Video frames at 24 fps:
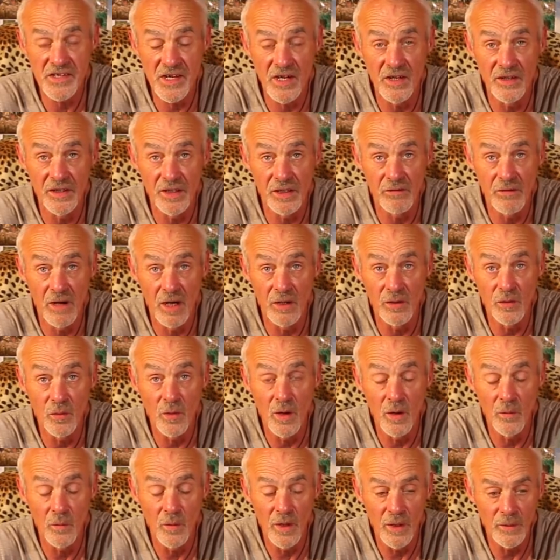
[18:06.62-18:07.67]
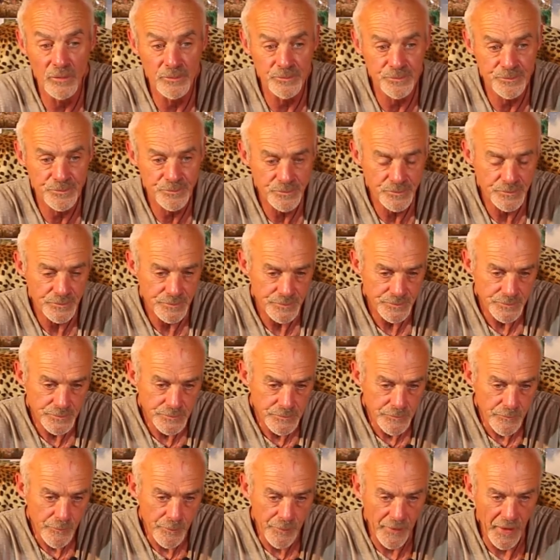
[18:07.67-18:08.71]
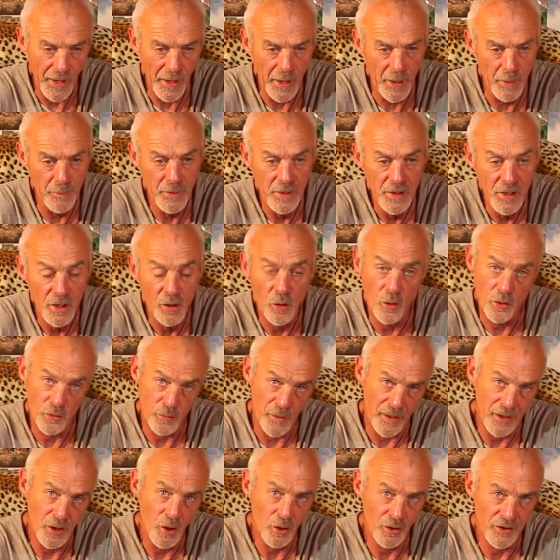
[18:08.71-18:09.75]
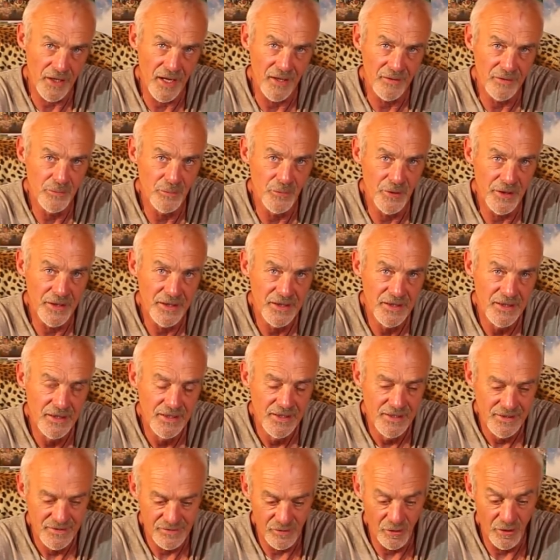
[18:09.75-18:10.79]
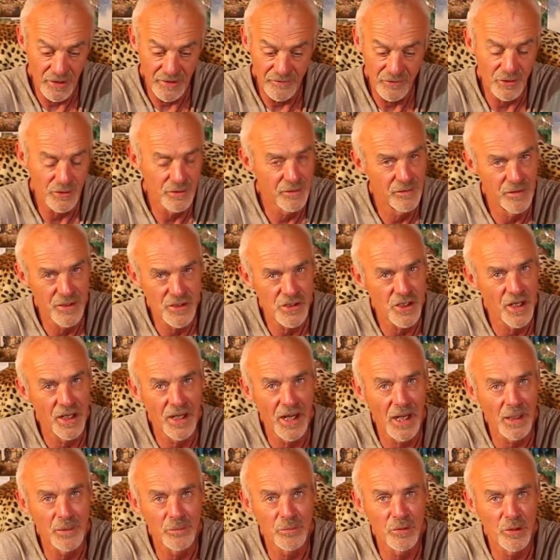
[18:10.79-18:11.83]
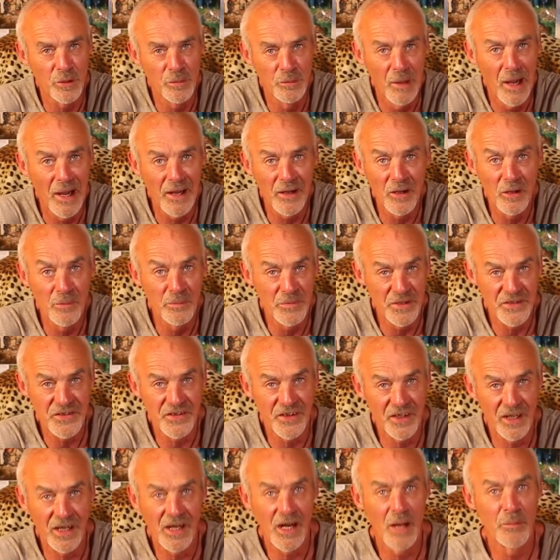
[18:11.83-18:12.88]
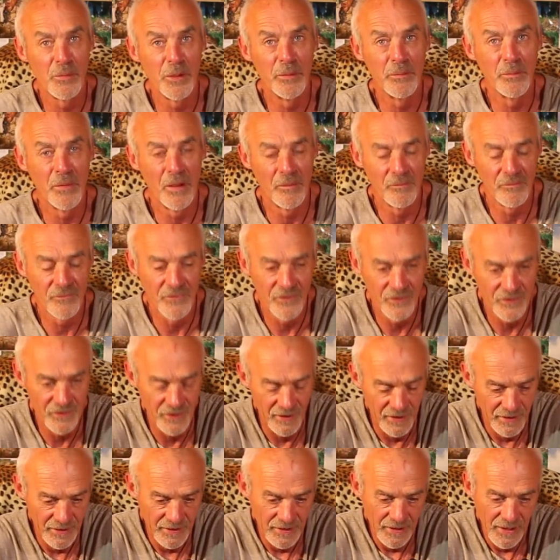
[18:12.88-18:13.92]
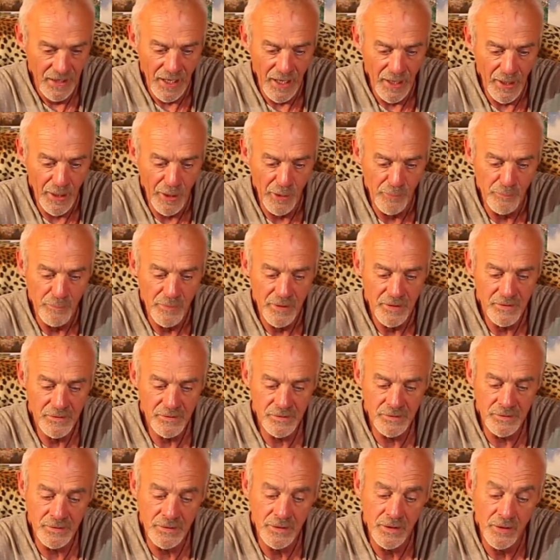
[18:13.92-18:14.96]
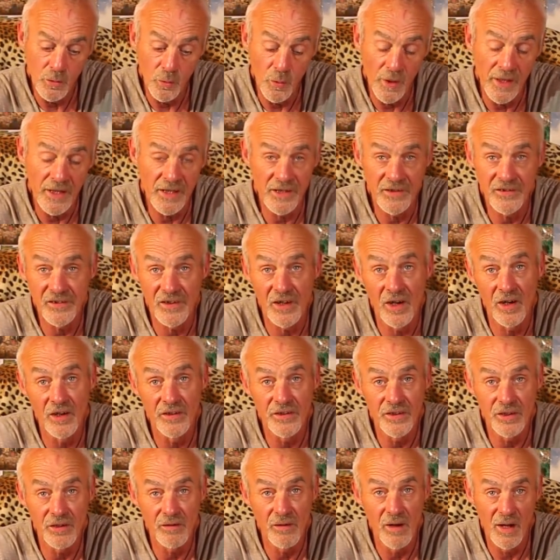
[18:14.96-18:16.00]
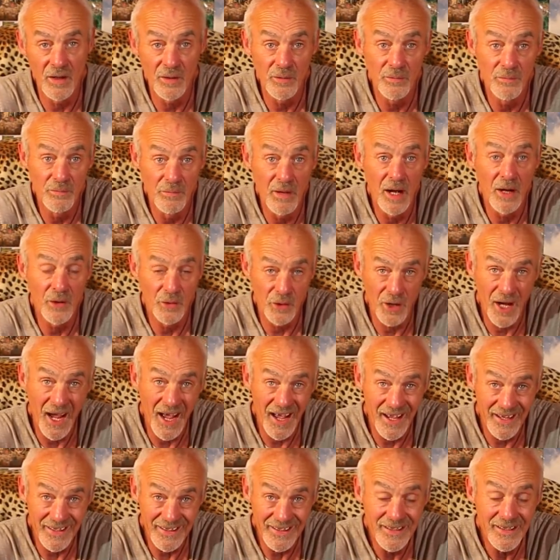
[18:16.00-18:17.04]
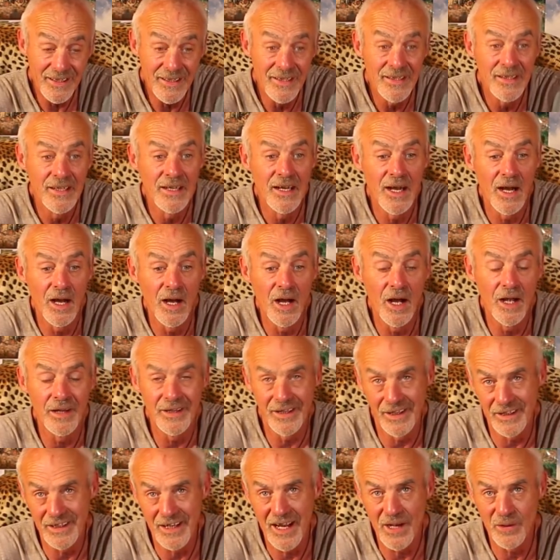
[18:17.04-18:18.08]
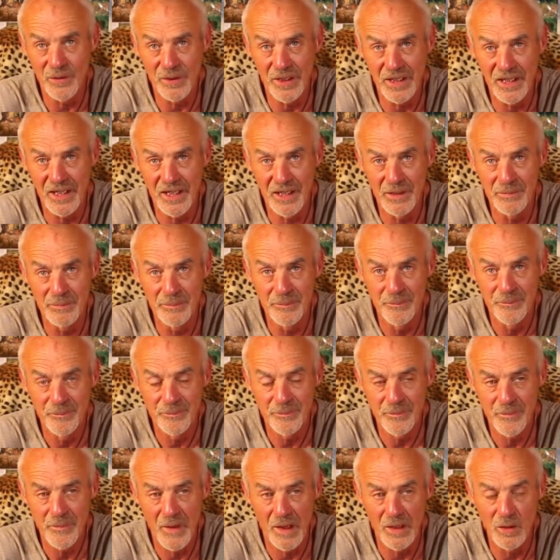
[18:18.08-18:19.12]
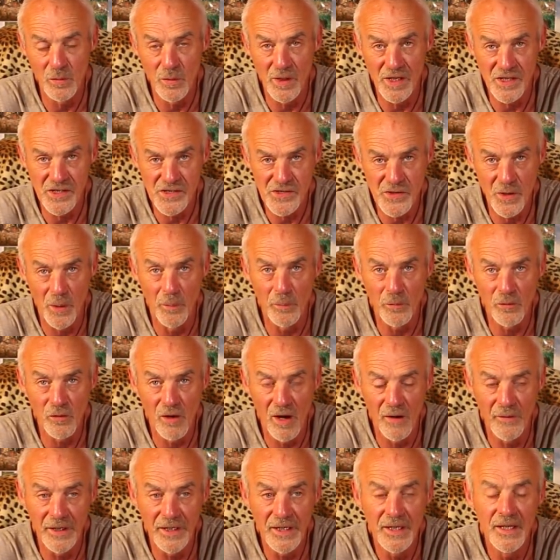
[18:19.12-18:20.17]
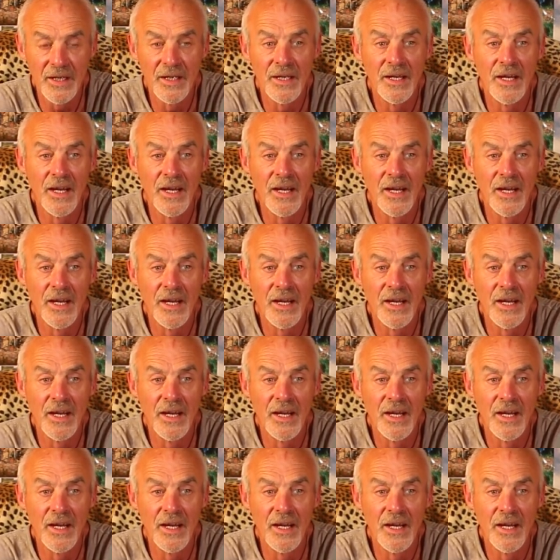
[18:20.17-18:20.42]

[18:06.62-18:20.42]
started to grow quite well. Of course we had lockdown, didn't we? So I never got to fish it in April and May. I missed the clubbing months. The weed had started to grow okay, and then the algae came and the weed stopped growing,